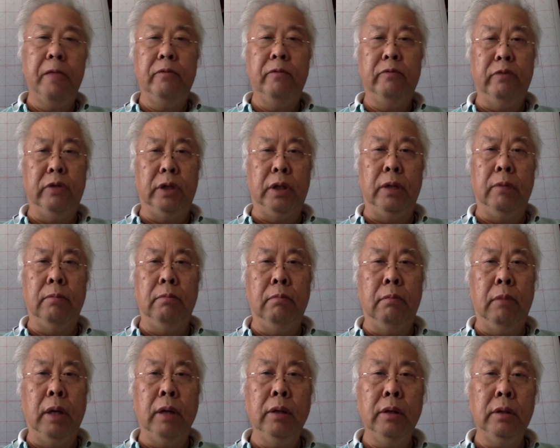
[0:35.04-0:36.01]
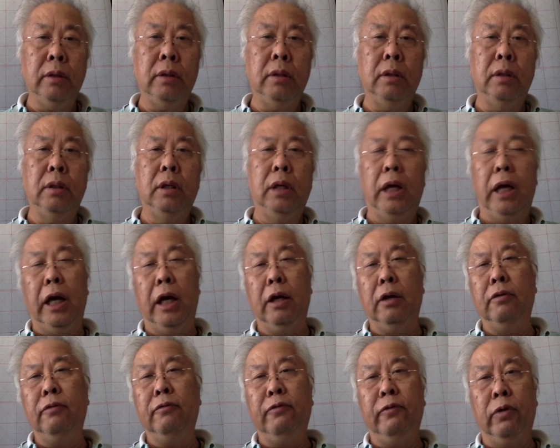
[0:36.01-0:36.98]
for the month, and
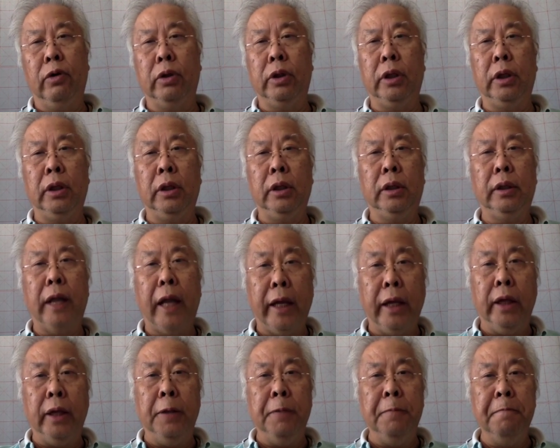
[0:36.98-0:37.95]
for the day.